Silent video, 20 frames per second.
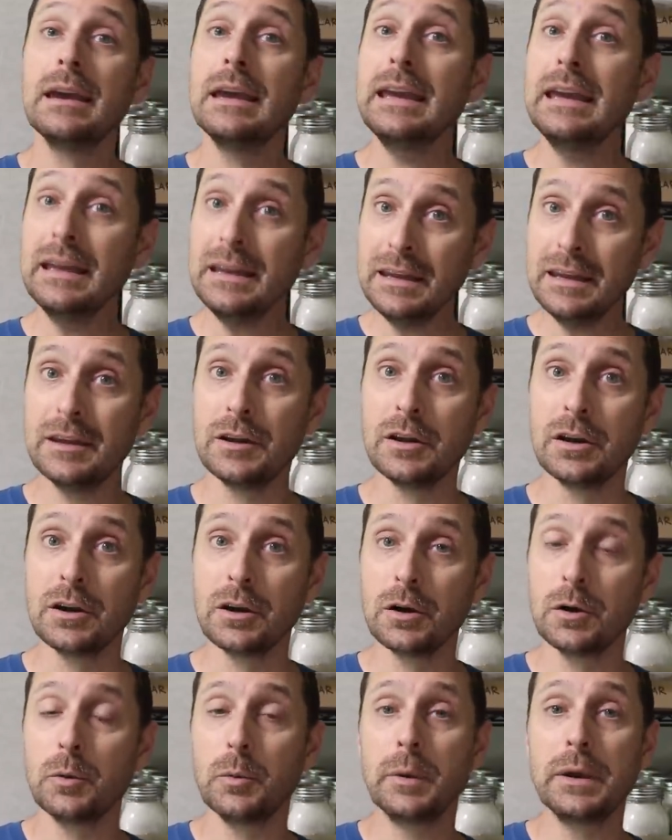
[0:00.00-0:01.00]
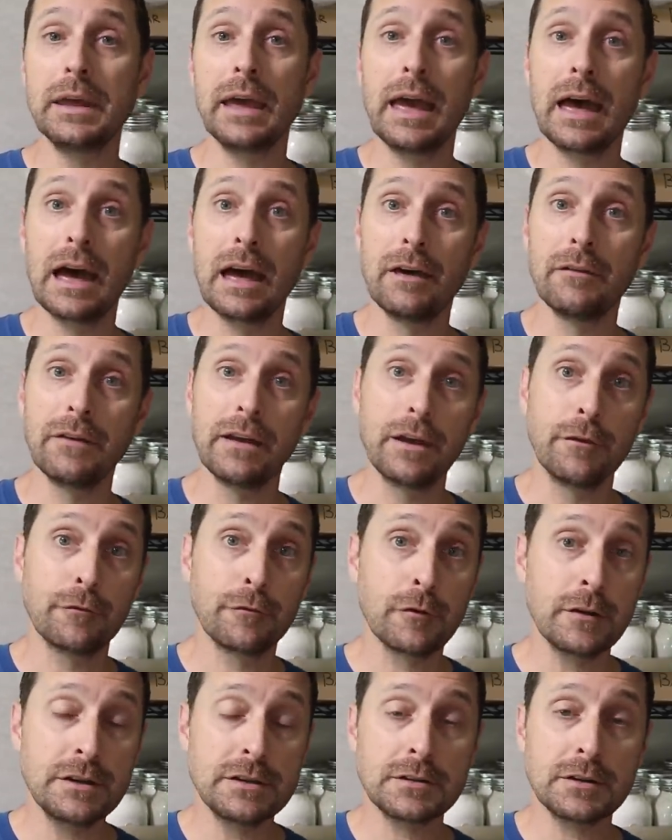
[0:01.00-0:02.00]
In here we have a
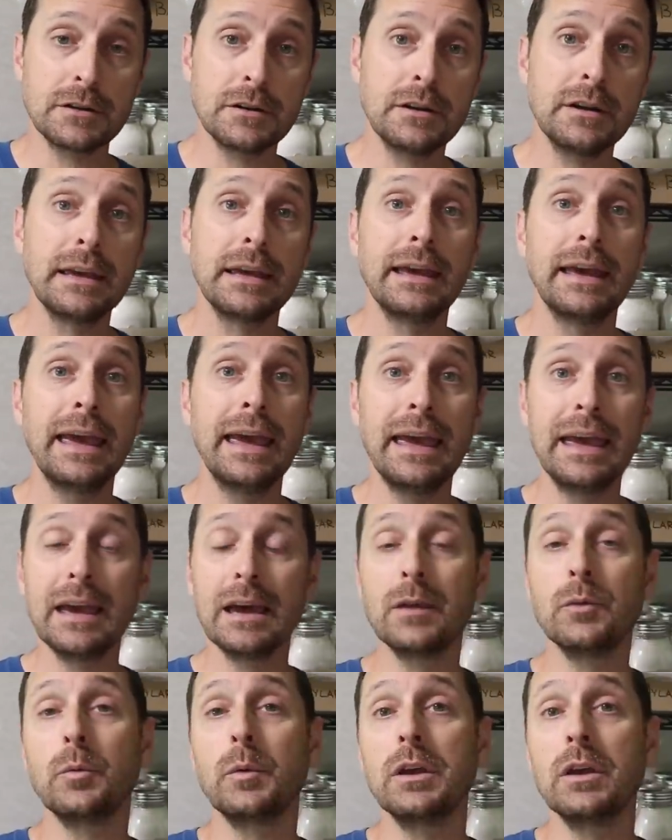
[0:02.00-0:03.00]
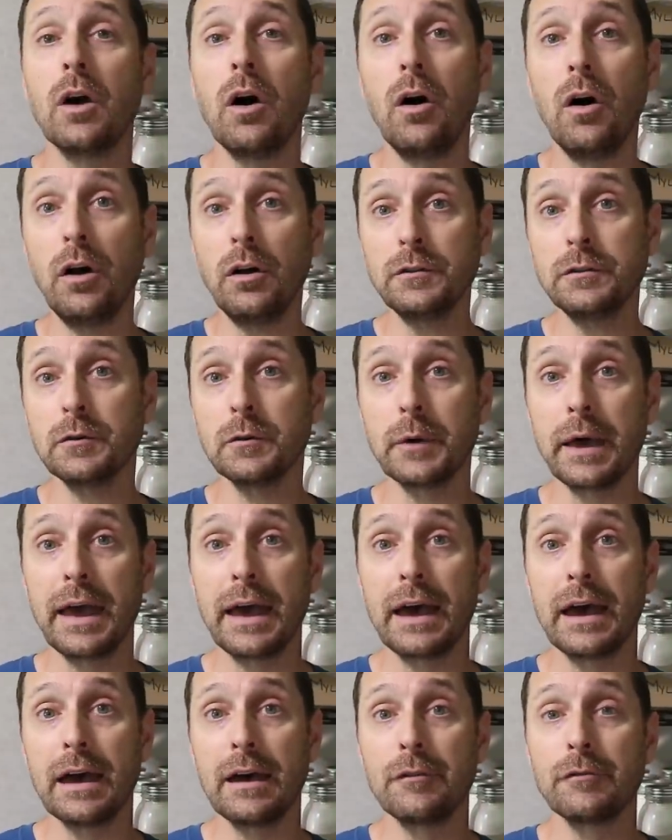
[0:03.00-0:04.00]
freezer and we also
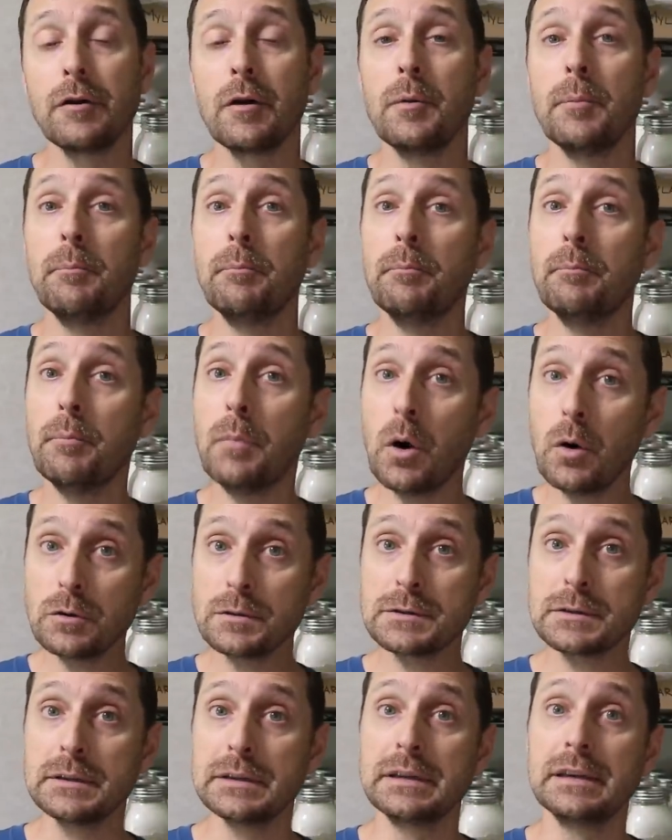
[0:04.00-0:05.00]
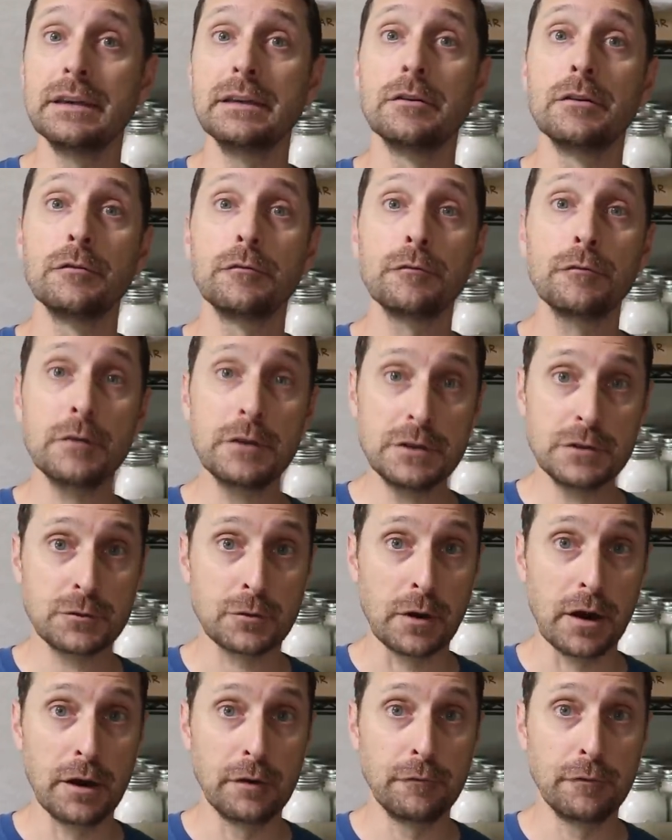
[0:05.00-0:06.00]
have mostly
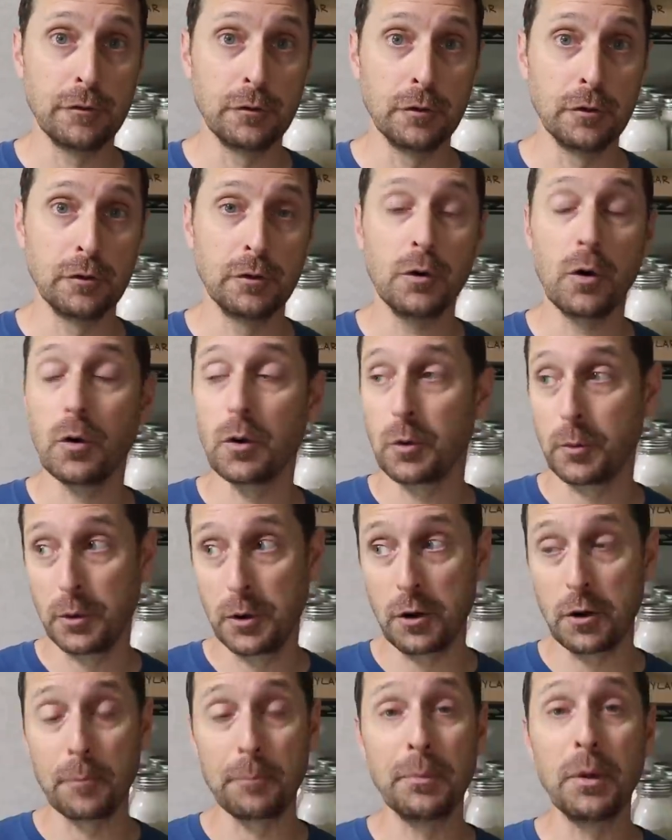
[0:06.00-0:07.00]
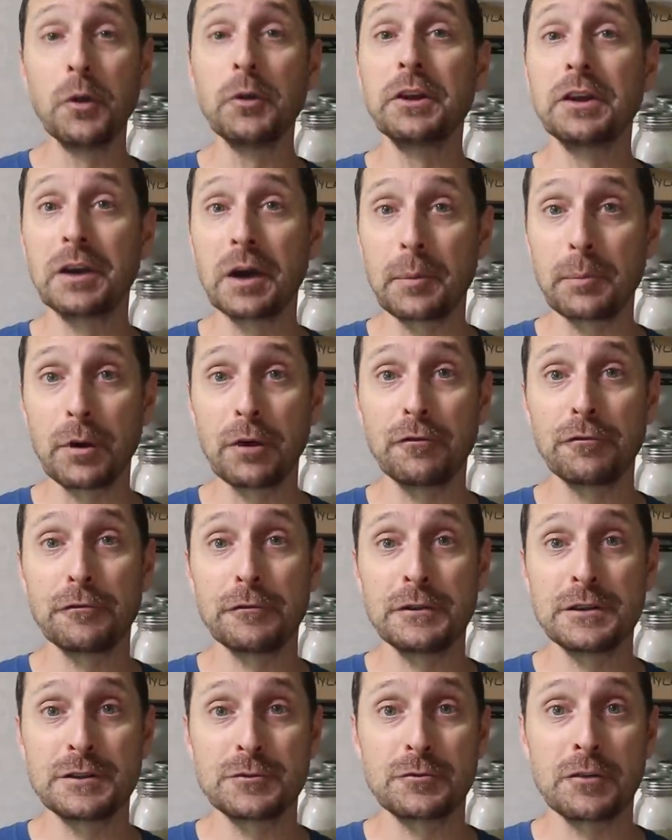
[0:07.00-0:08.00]
freeze-dried food or we are building up our
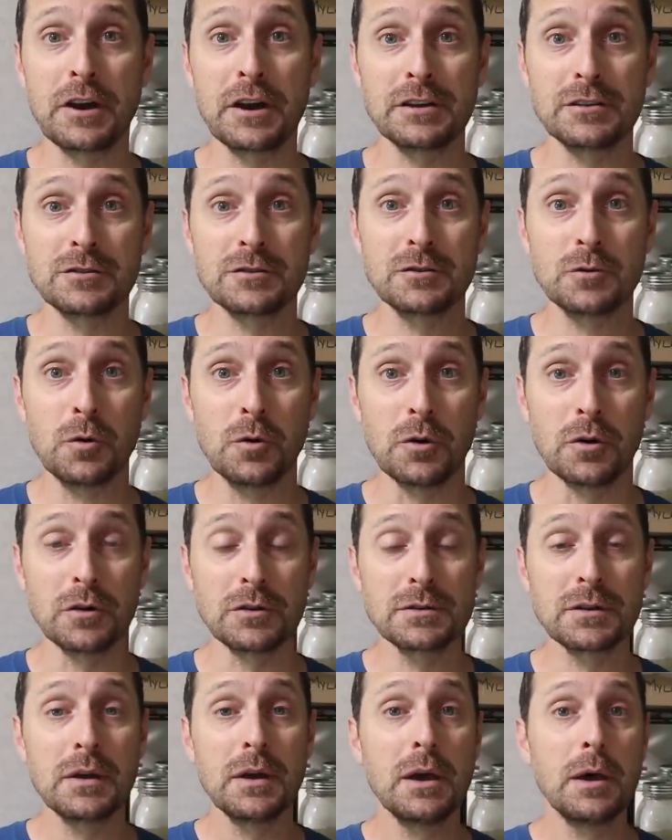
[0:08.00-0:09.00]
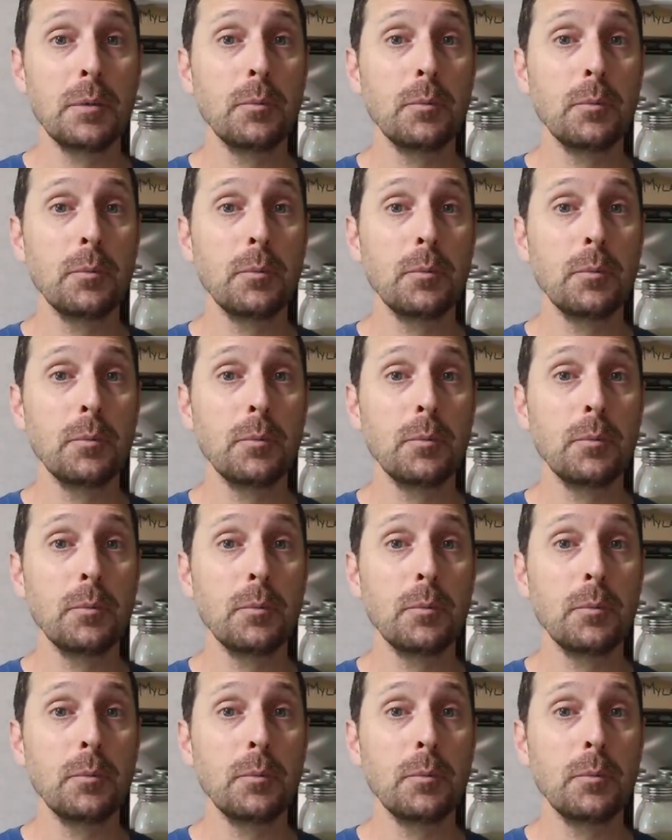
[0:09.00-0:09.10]
freeze-dried stores.